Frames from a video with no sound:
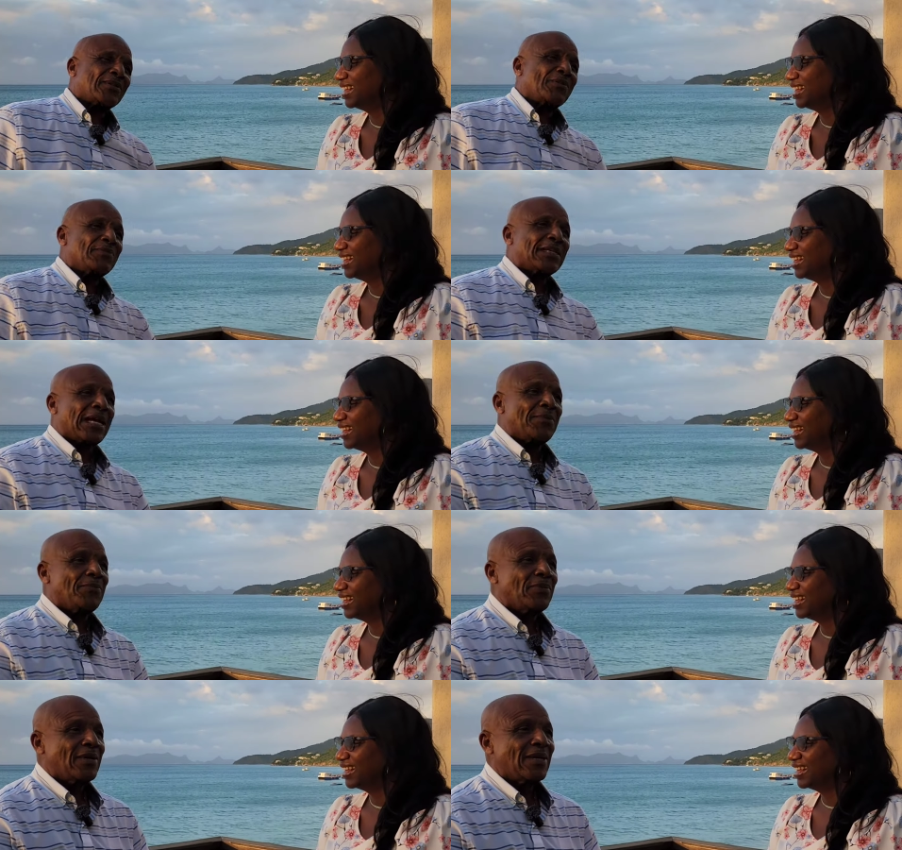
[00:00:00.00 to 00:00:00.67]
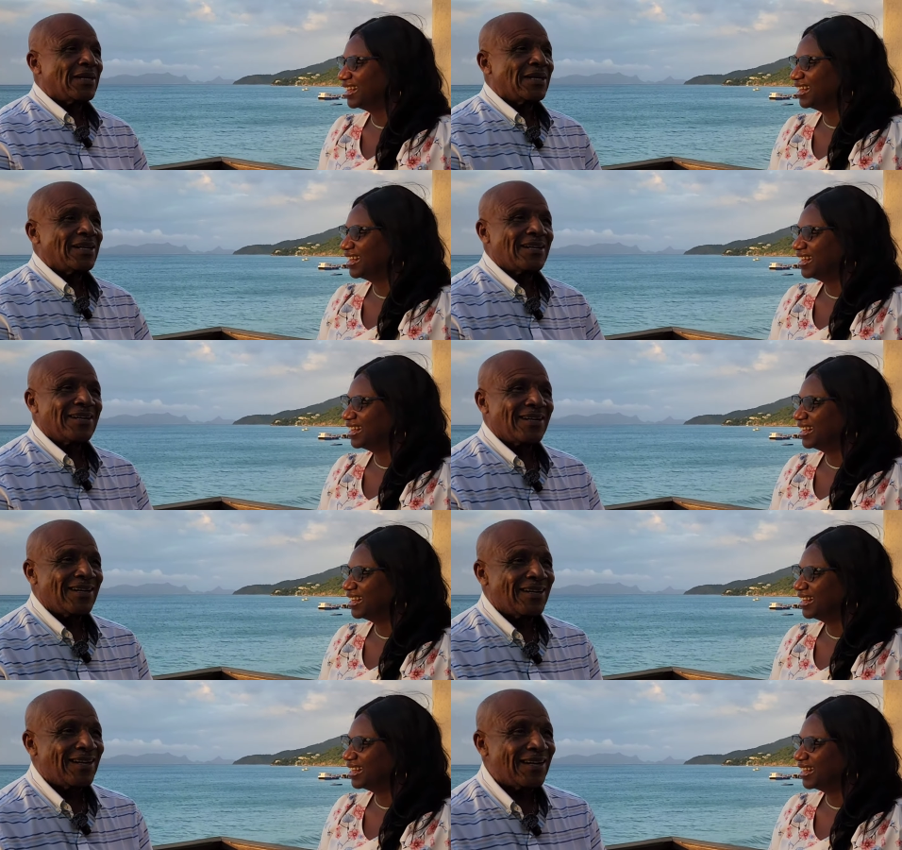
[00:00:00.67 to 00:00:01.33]
Speaker 1: sometime,
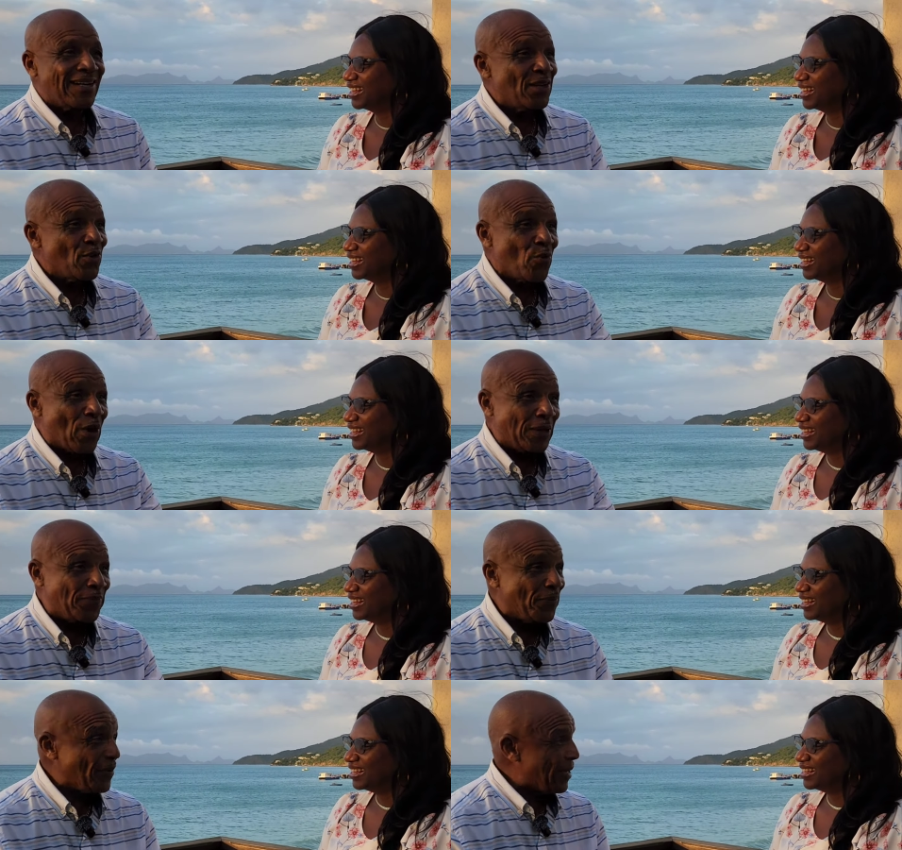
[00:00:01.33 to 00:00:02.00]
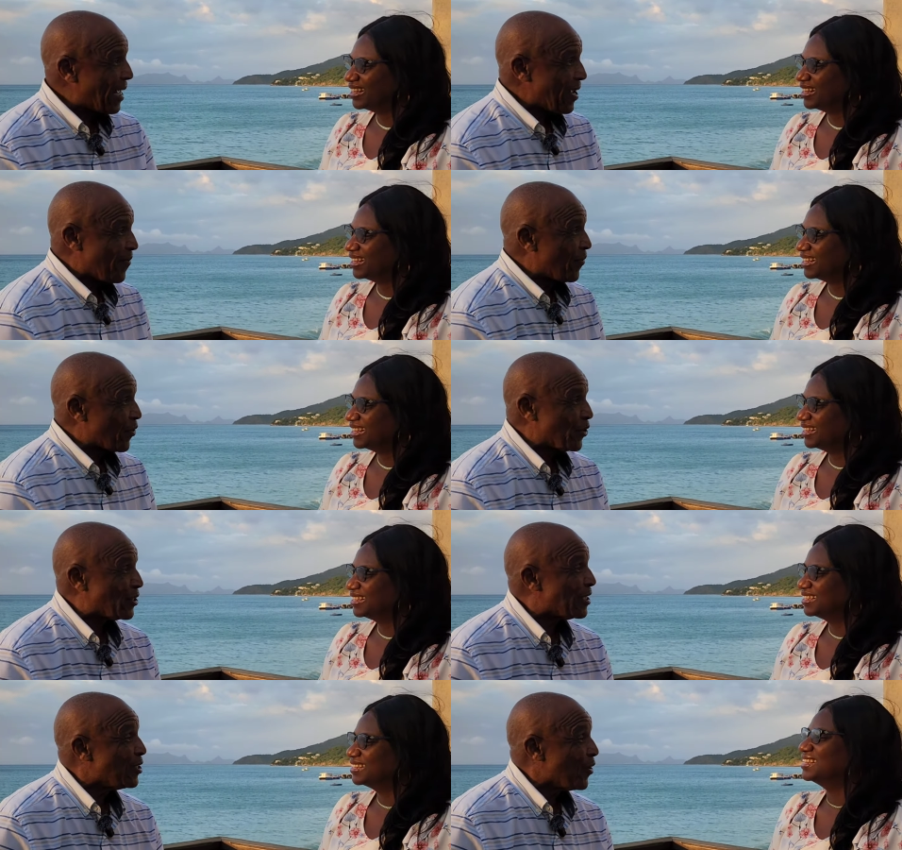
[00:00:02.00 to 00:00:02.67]
Leo, white people life
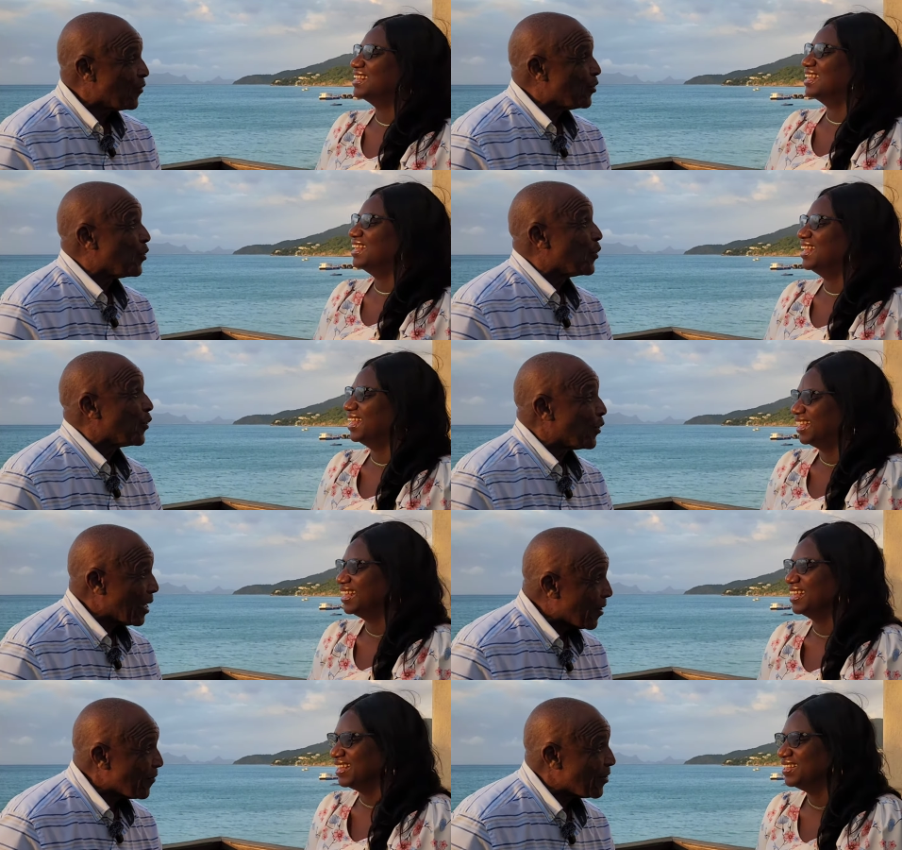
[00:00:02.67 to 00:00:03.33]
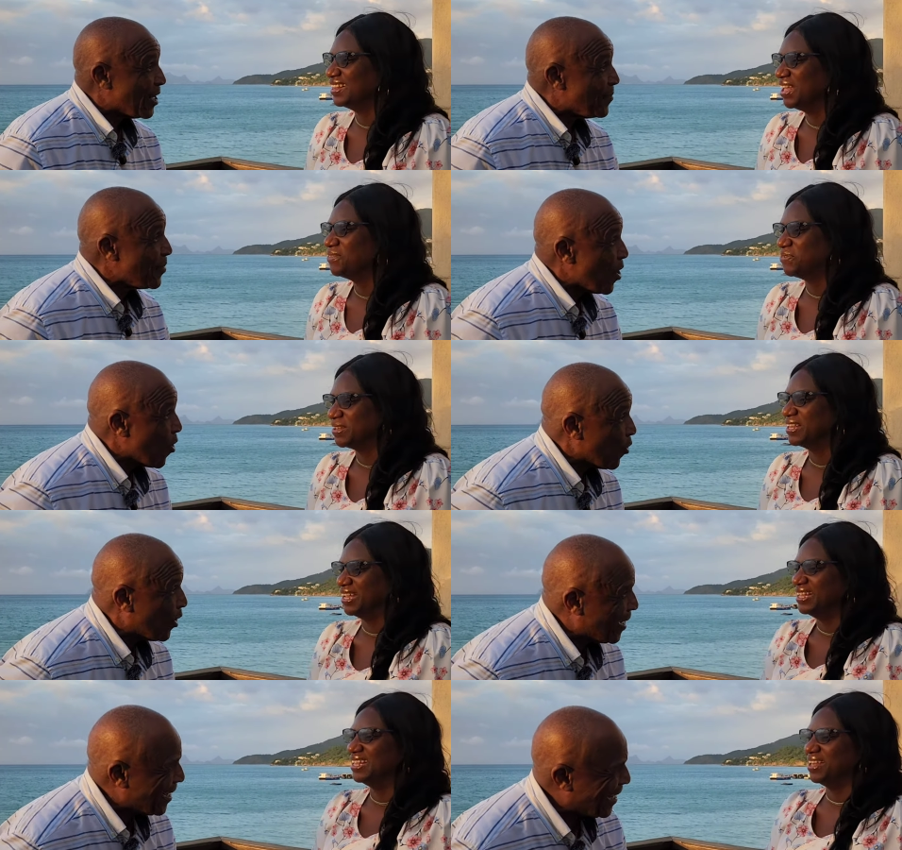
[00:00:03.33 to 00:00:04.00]
for us enough in people life, but
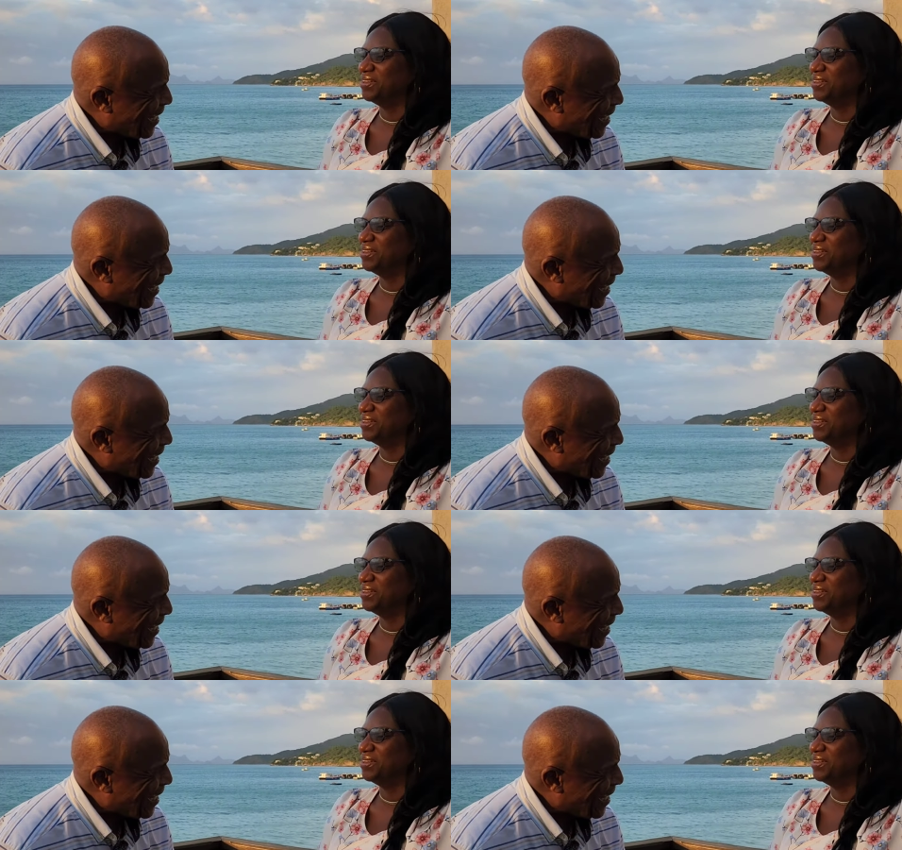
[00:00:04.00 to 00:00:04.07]
know.